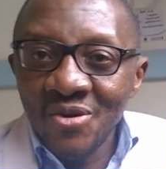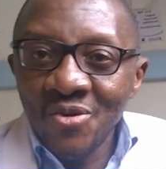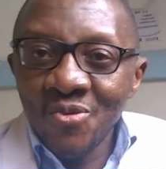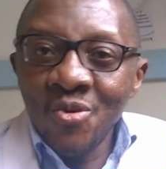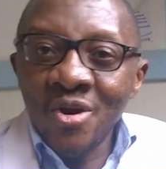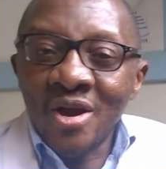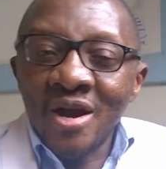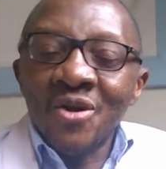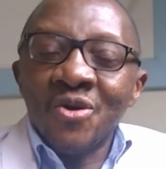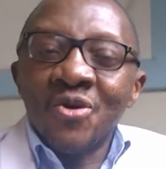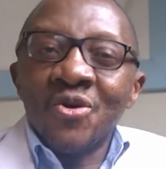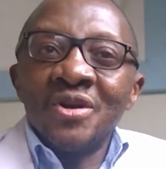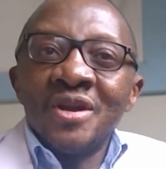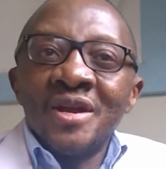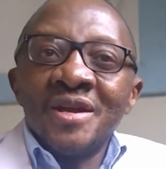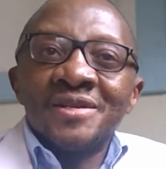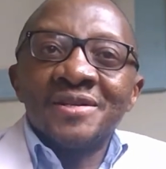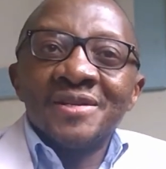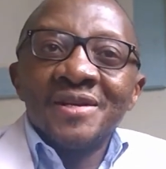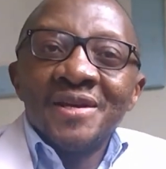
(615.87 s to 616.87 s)
We can call
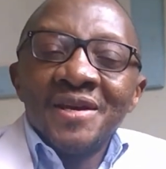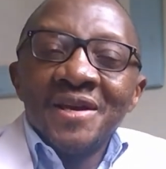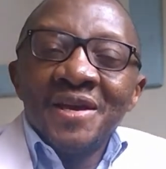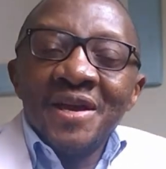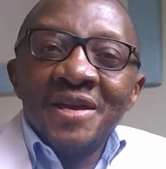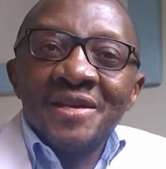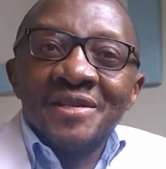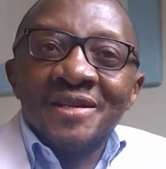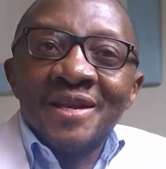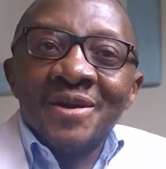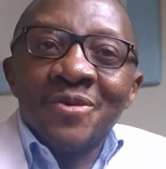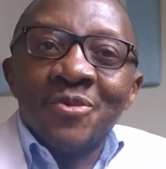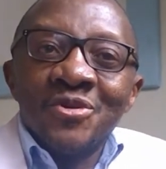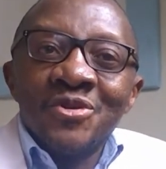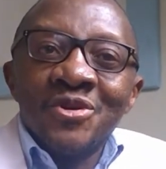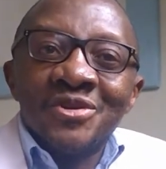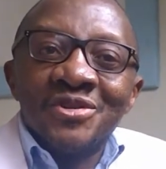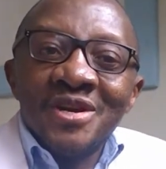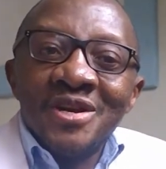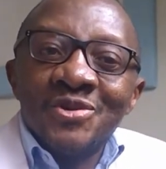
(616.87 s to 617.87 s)
it, it's like when
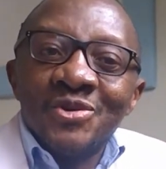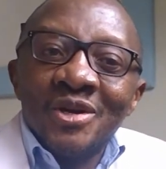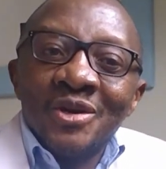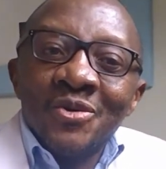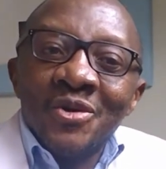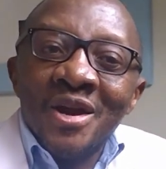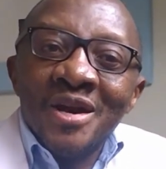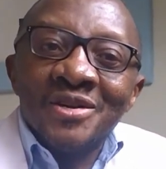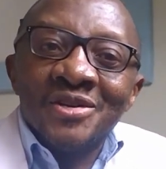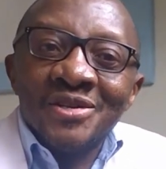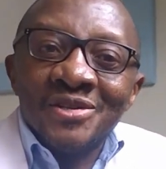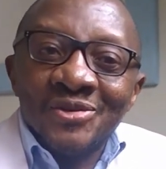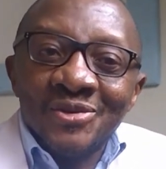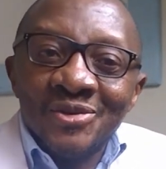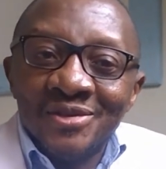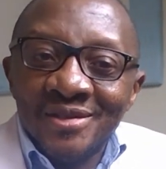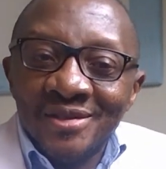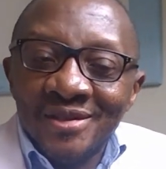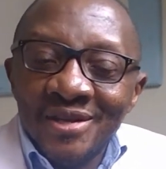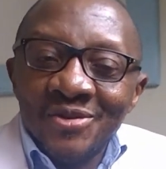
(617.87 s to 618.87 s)
you're trying to allocate
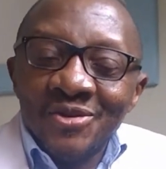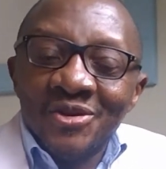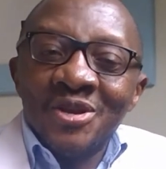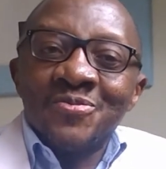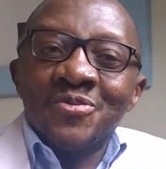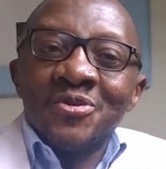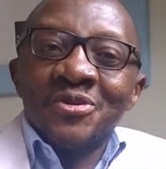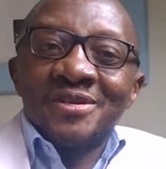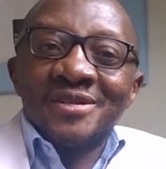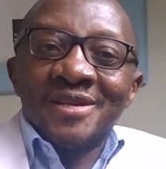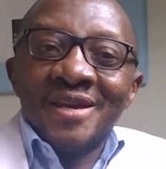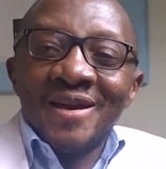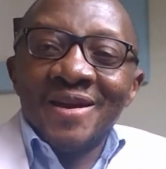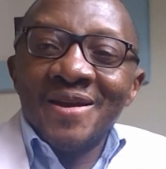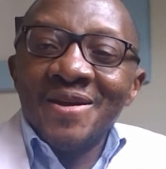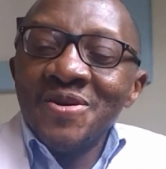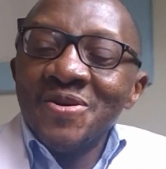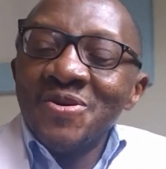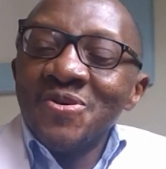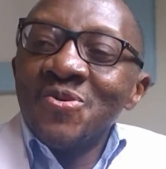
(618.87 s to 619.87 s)
resources and you keep on saying,